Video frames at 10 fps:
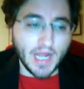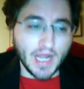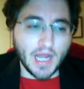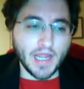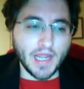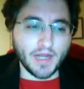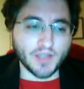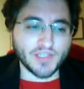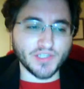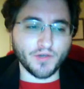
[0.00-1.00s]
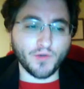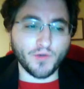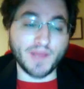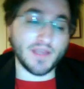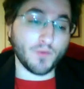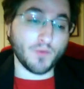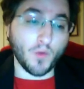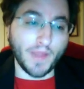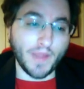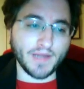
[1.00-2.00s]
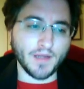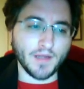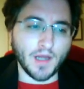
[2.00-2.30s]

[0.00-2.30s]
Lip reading: and also who I think will win